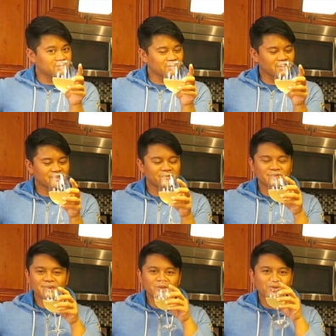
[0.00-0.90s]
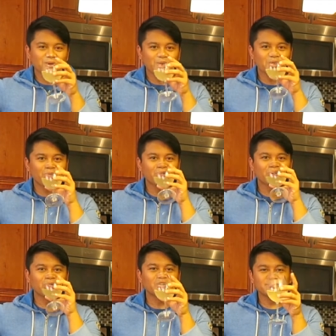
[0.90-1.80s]
So healthy for you.
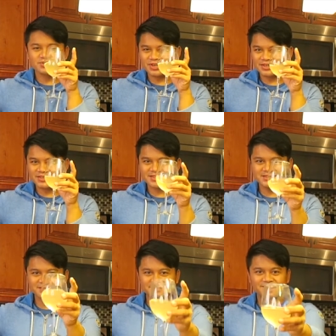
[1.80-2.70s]
Cheers.